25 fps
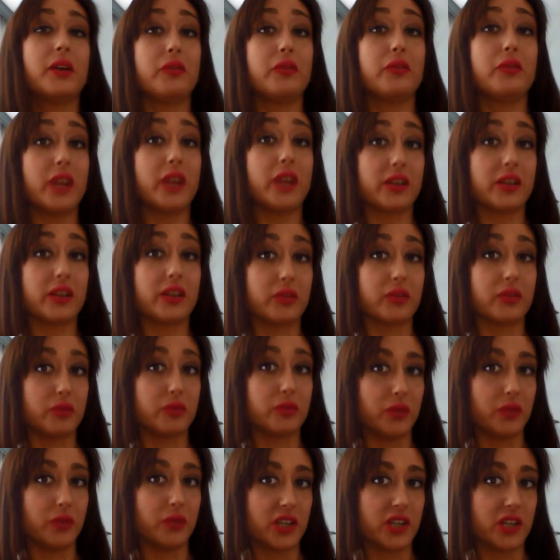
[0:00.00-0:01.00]
Thanks
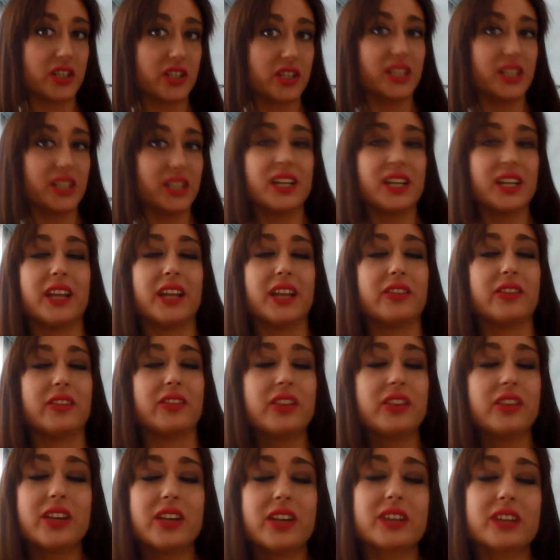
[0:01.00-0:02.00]
for watching, and
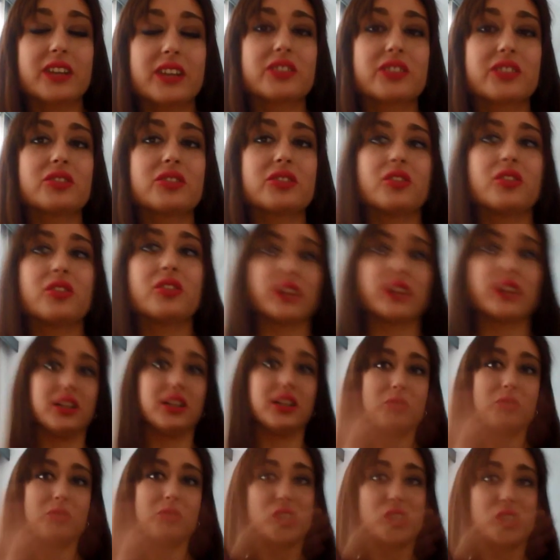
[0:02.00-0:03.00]
see you next tutorial.
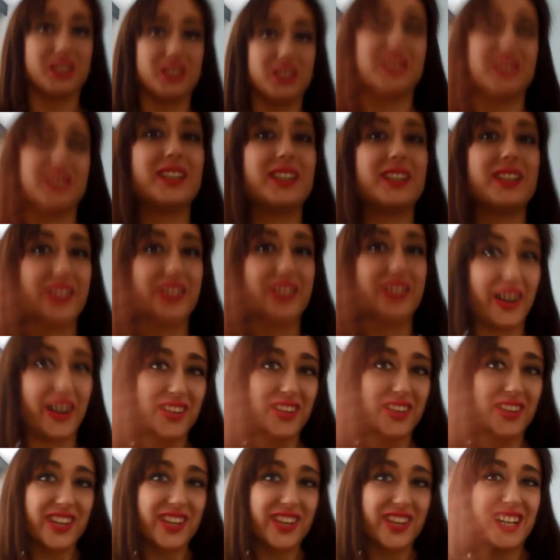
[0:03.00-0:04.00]
Ciao
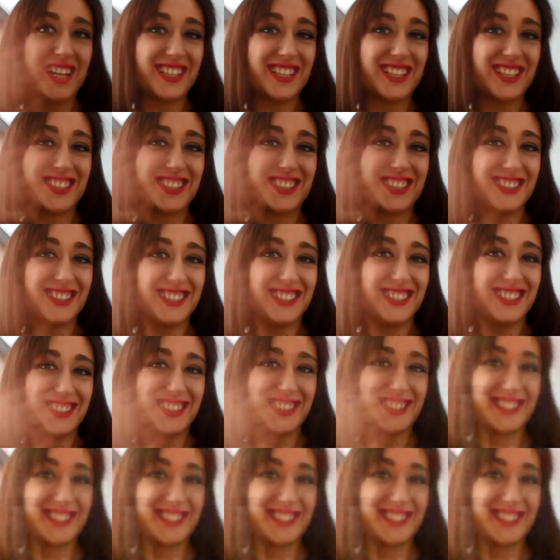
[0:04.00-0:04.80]
ciao!